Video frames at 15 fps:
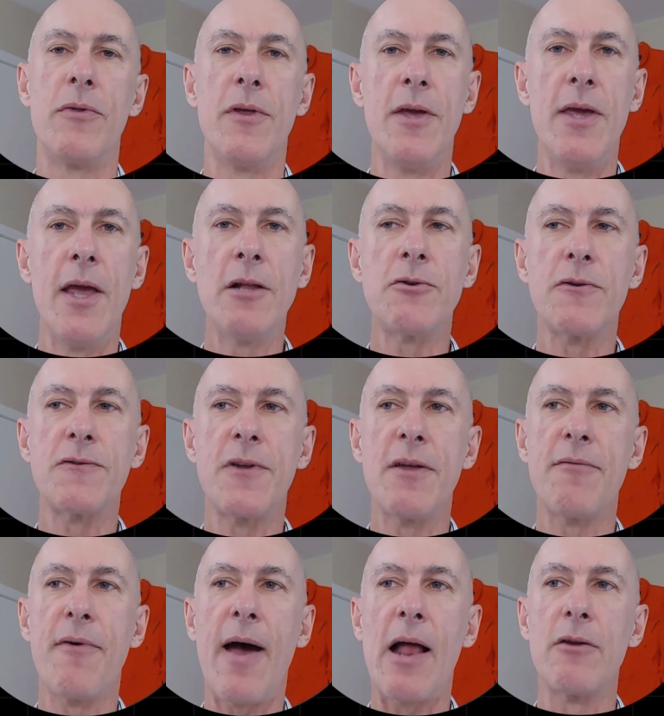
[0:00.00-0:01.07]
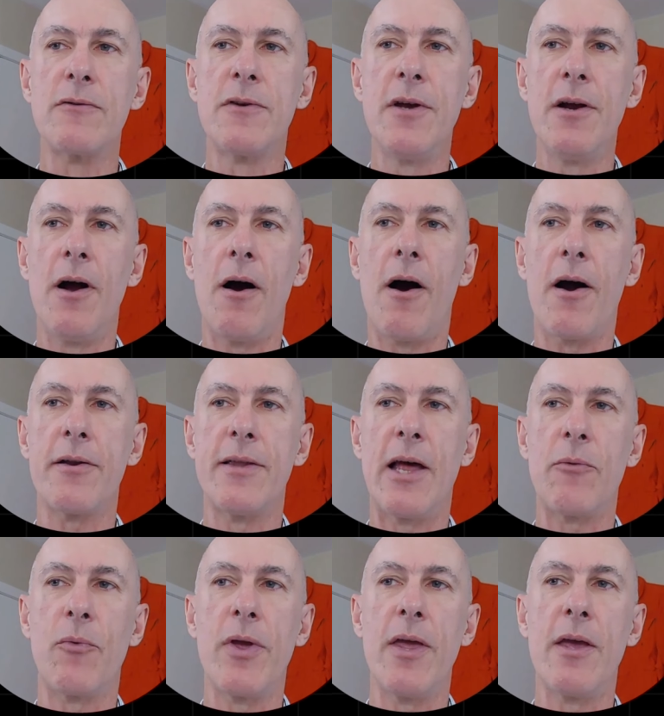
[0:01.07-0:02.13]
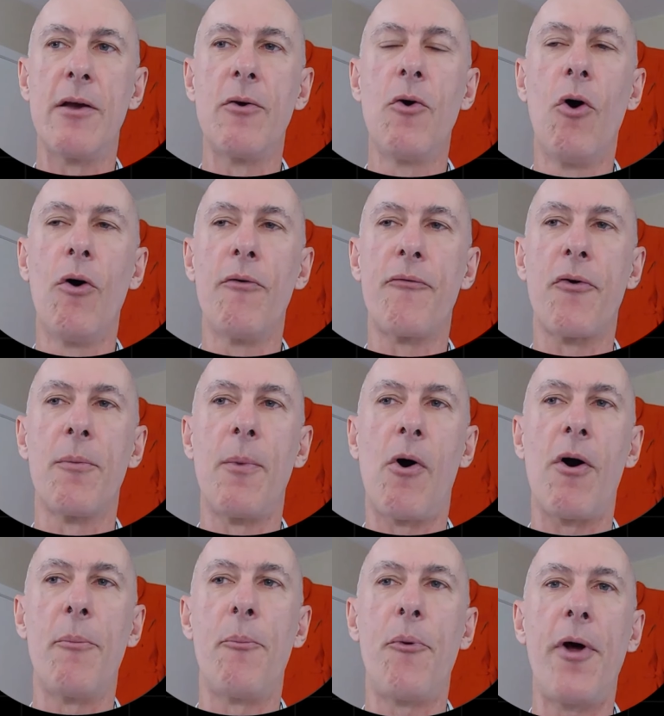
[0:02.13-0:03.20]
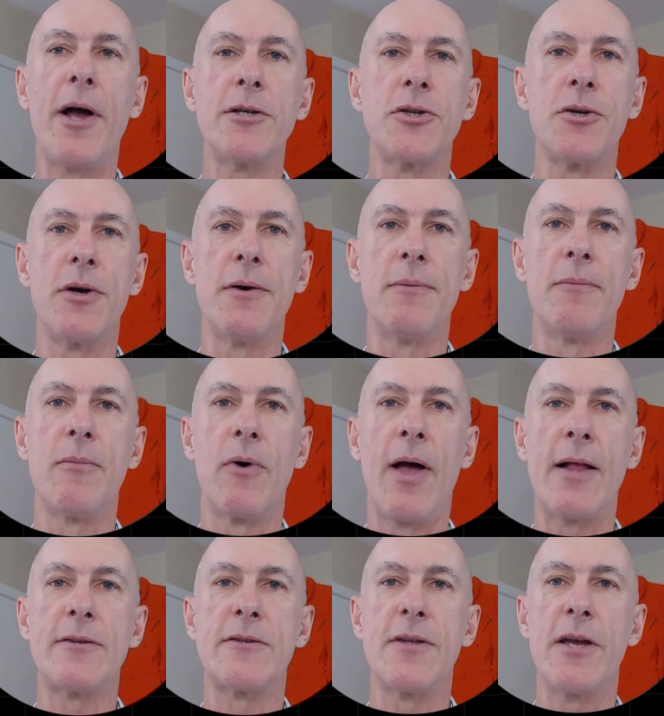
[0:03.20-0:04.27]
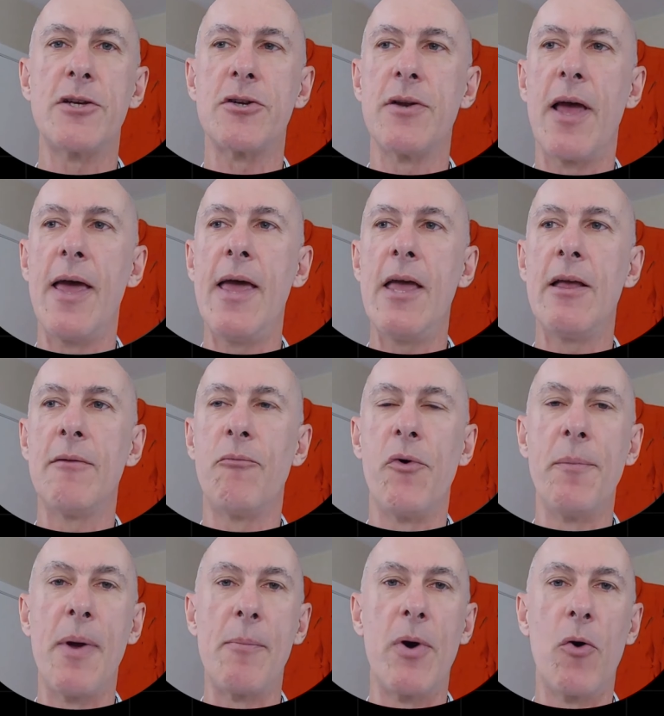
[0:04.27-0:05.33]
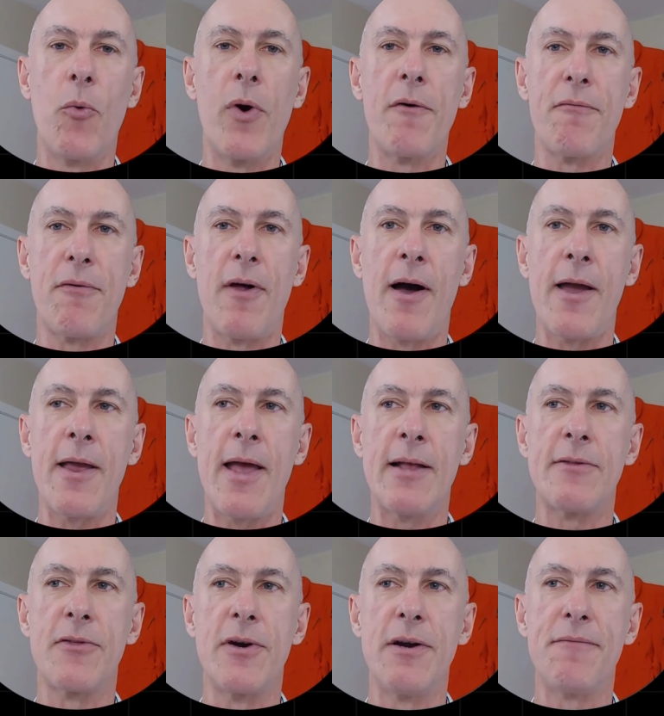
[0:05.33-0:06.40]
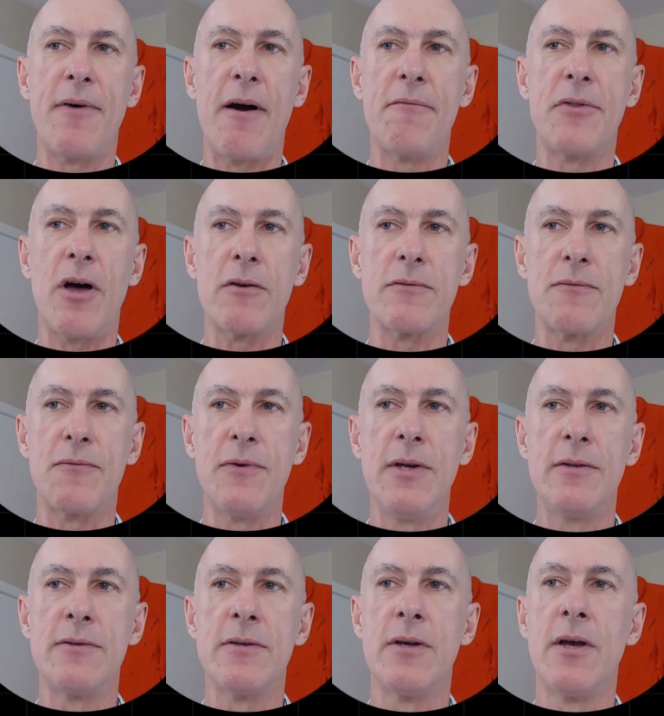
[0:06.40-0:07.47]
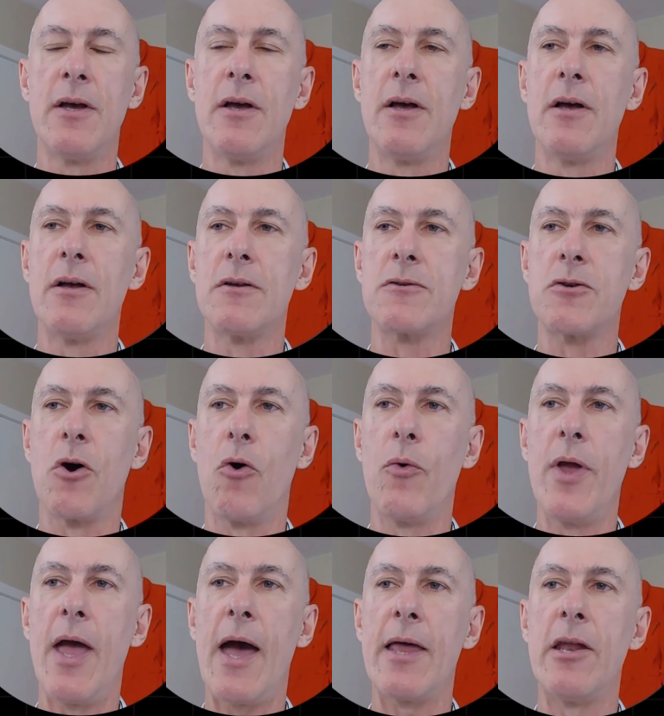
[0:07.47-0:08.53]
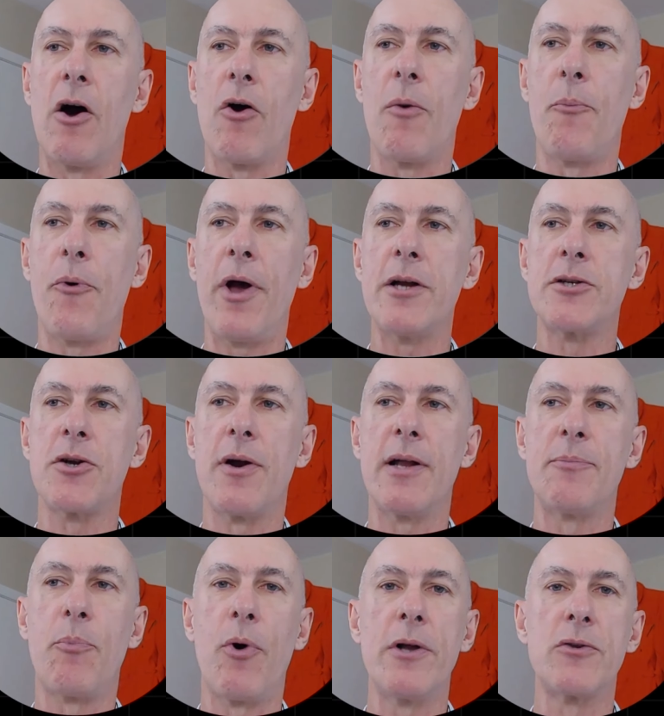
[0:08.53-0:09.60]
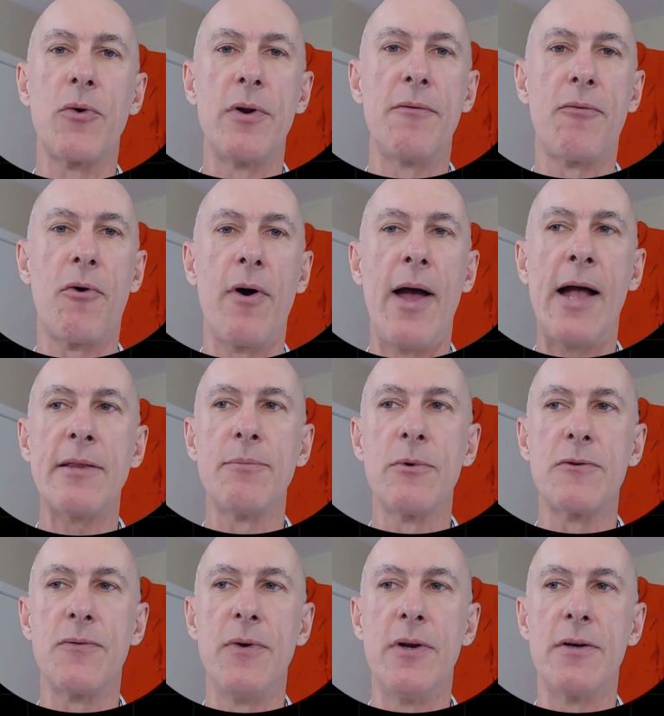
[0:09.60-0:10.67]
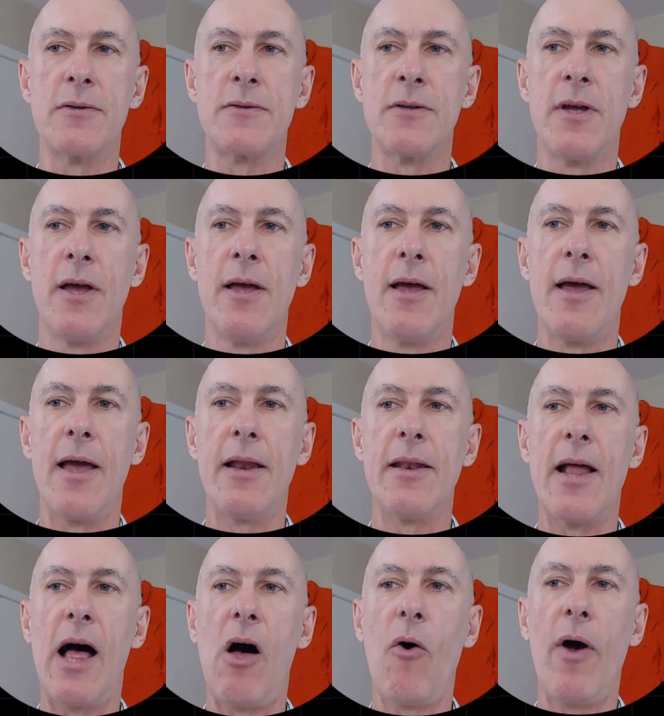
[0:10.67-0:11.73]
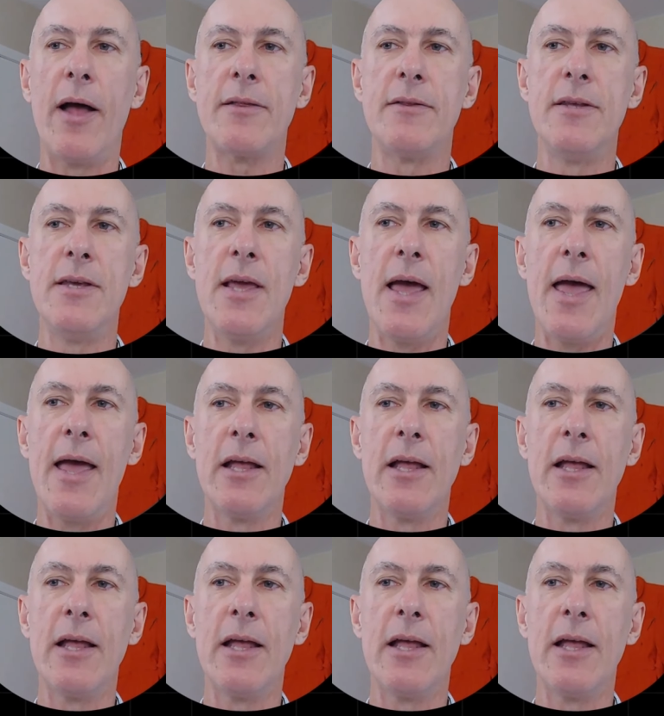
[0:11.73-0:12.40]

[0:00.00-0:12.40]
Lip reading: The interesting values here are that we go from our pressure at station A. Remember, we're flying at 35,000 feet. So we had our pressure at 0.24 atmospheres. And now at the